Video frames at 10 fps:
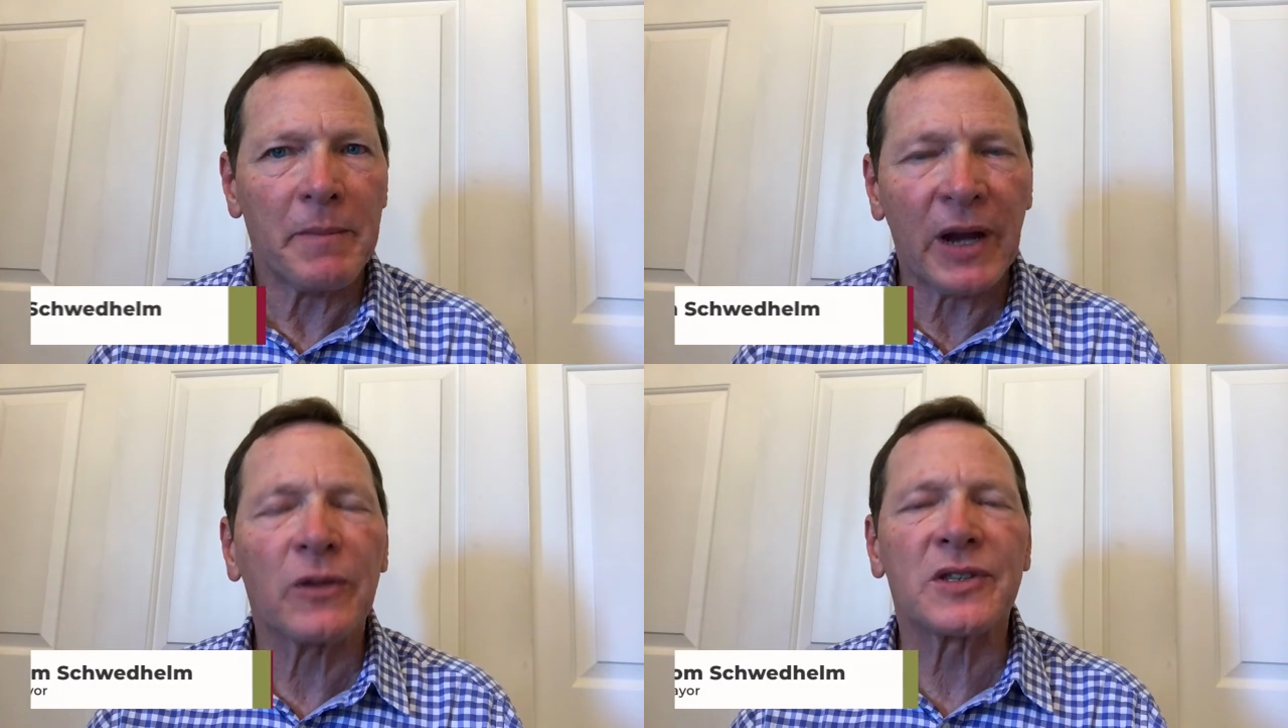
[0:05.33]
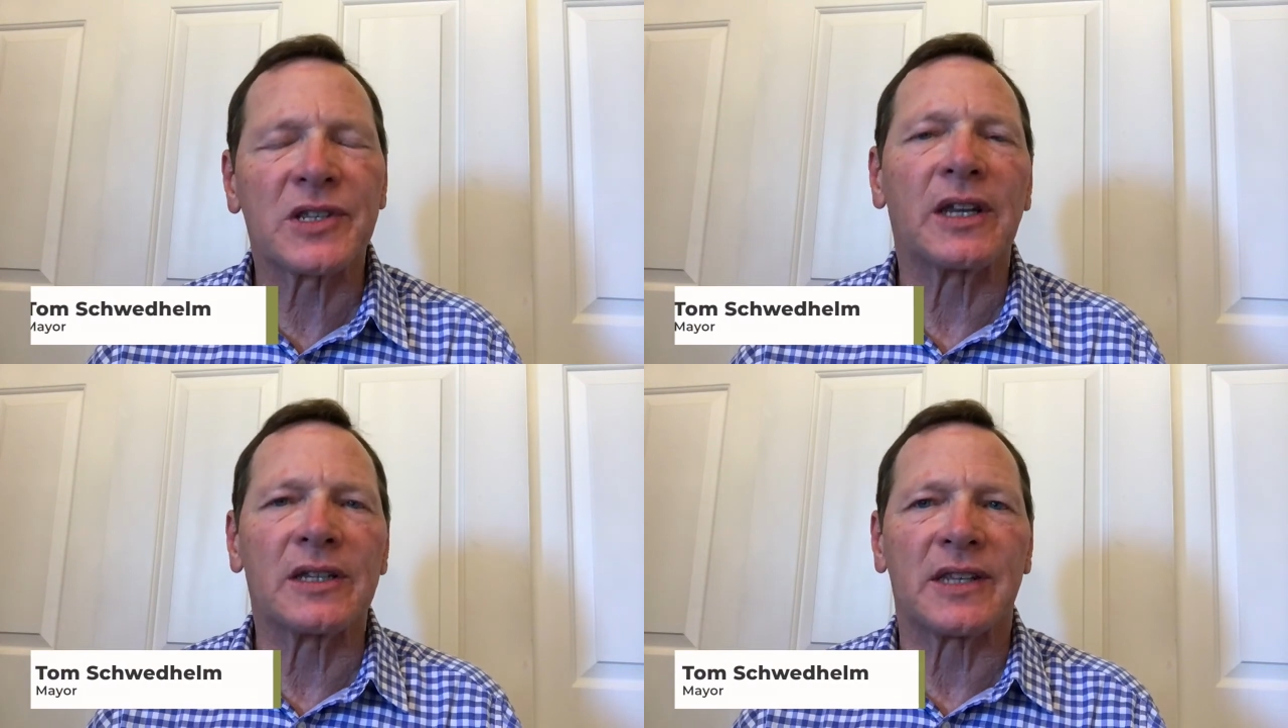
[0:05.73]
Mayor of the
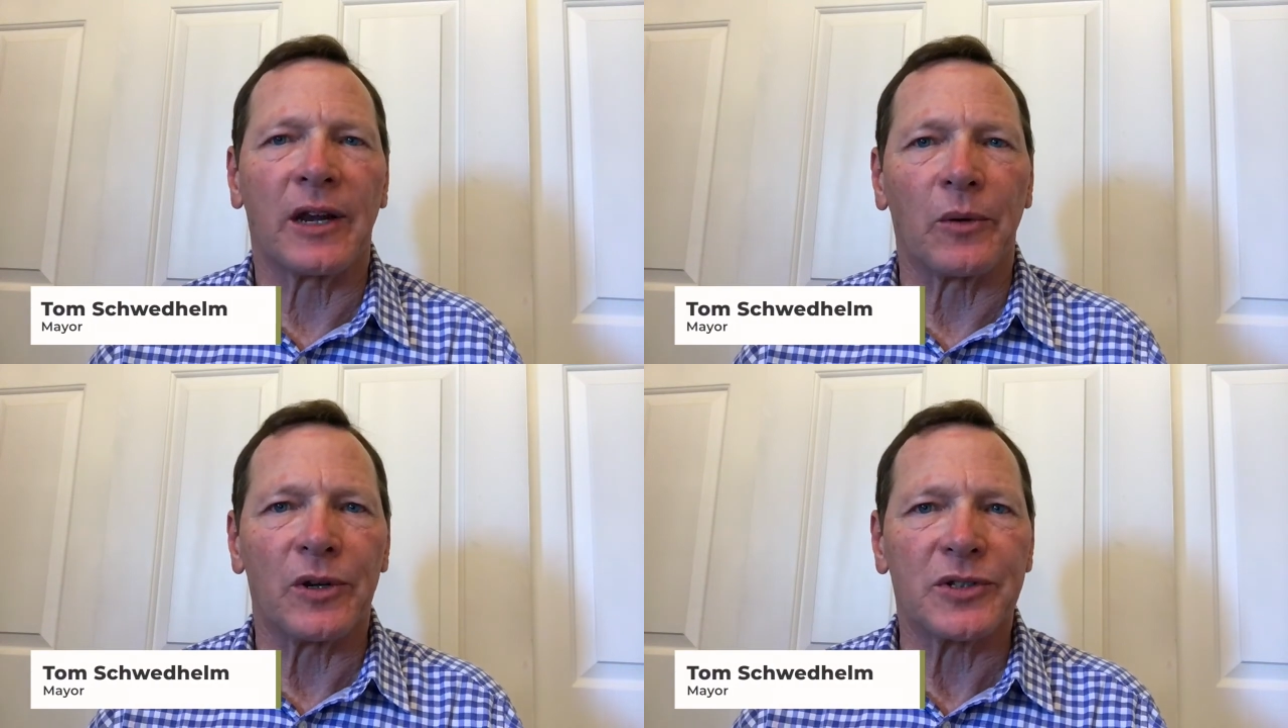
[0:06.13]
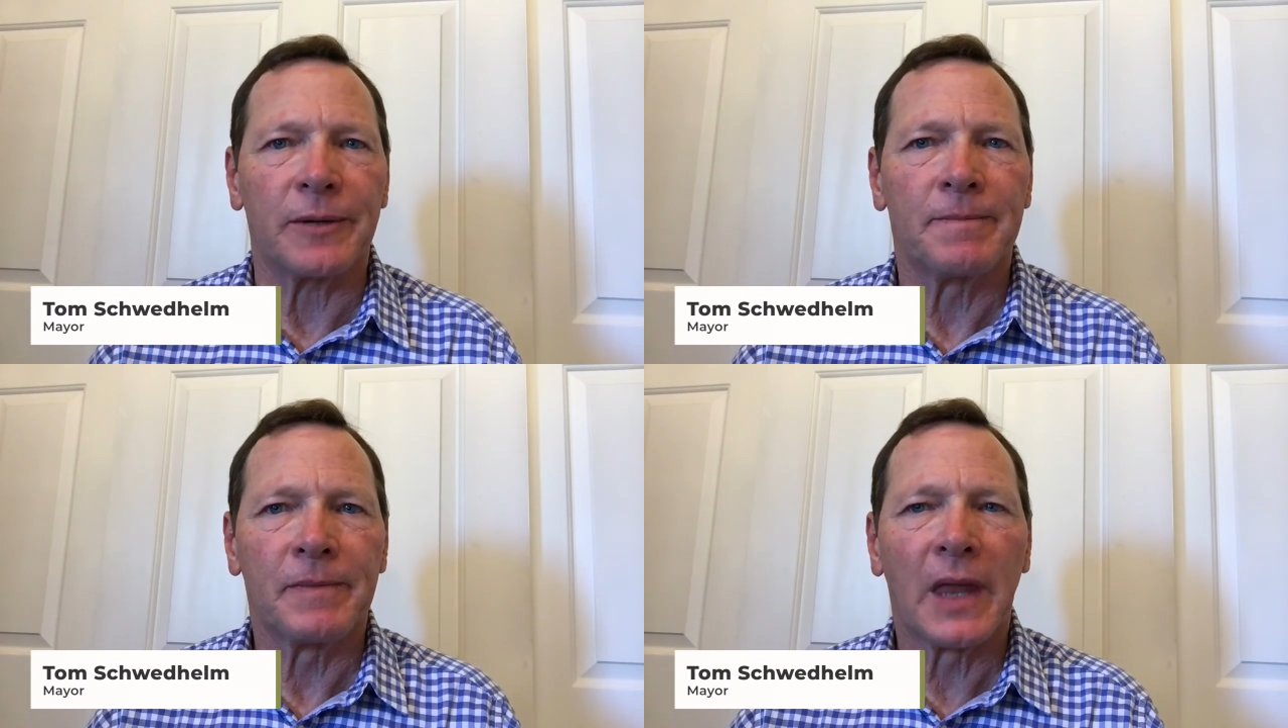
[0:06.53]
City of Santa Rosa.
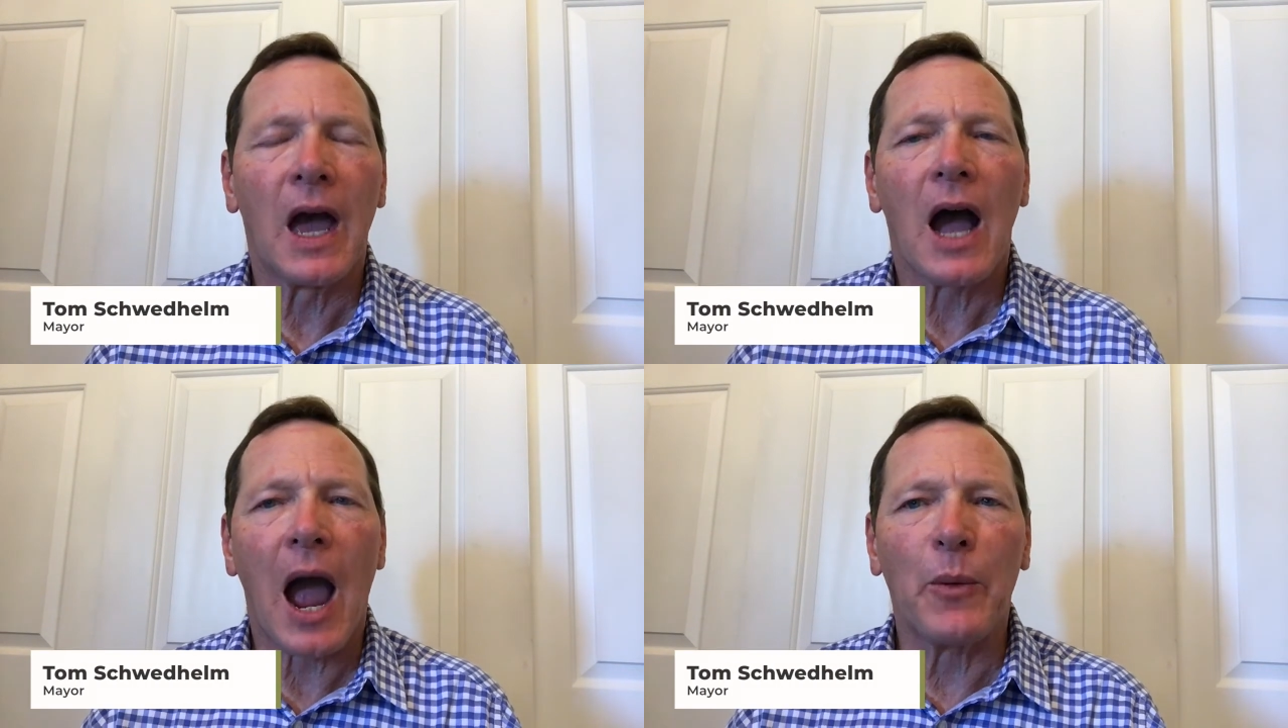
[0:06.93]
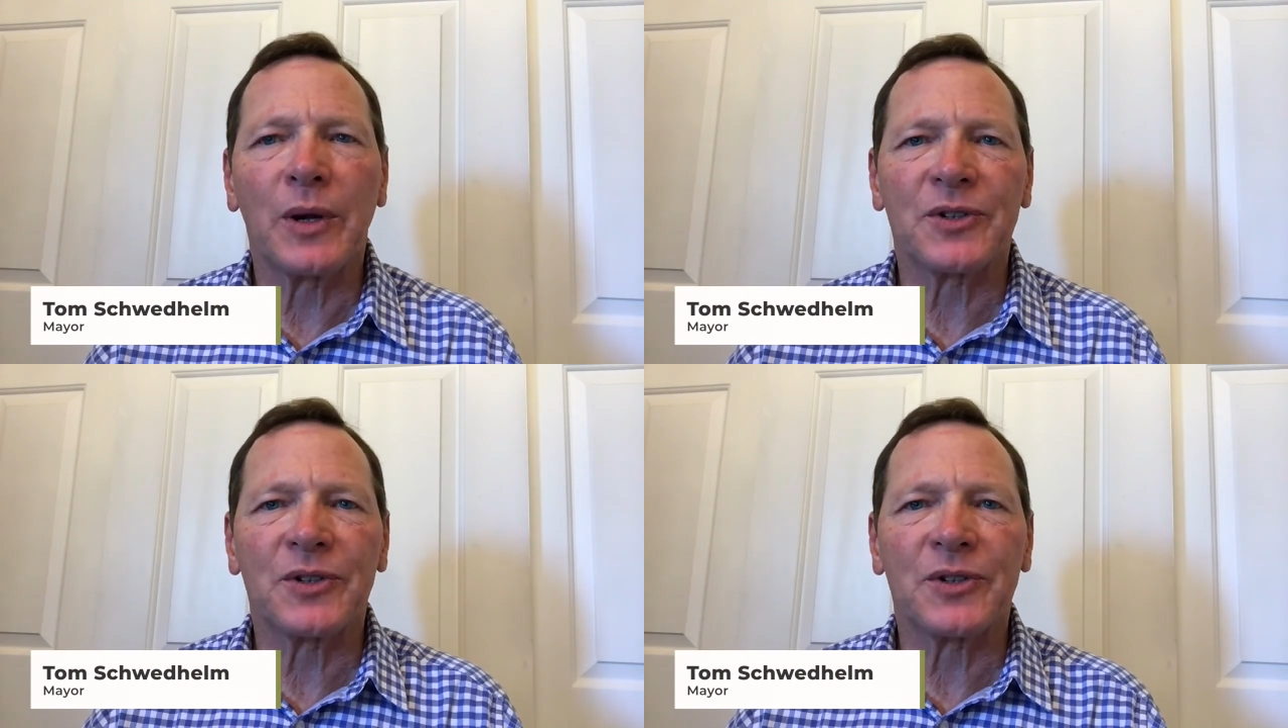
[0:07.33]
I want